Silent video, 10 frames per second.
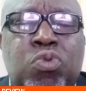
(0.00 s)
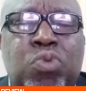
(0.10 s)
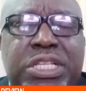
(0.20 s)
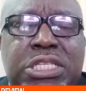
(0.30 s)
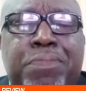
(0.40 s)

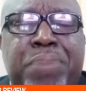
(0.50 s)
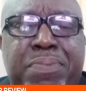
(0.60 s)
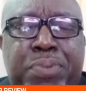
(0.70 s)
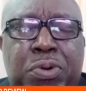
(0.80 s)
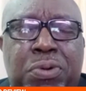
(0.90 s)
with the
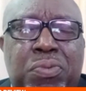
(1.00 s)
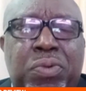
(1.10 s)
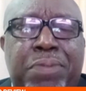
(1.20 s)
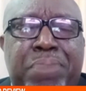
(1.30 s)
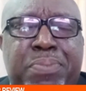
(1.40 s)
people
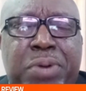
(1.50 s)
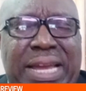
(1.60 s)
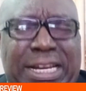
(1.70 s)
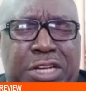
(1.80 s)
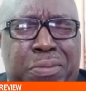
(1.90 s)

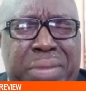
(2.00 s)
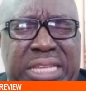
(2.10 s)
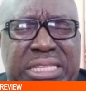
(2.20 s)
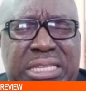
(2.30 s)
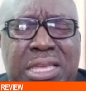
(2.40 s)
in that
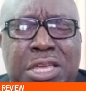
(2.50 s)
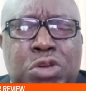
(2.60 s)
community.